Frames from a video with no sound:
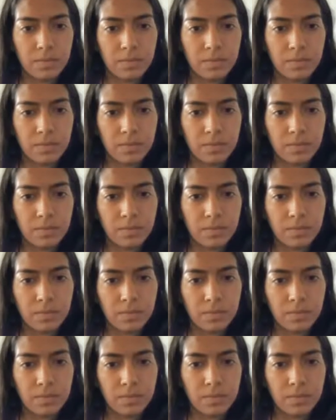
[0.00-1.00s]

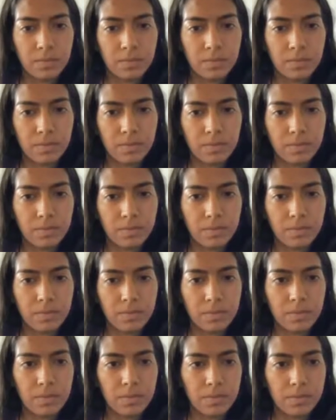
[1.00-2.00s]

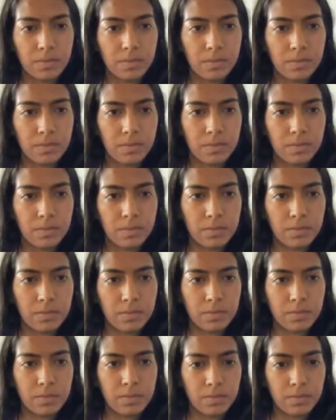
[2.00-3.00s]

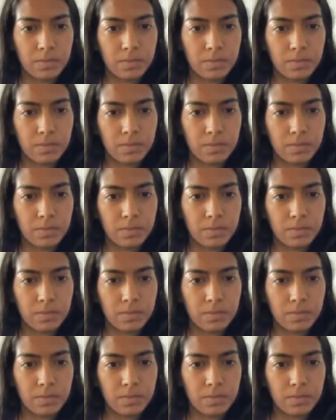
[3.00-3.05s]
(silent)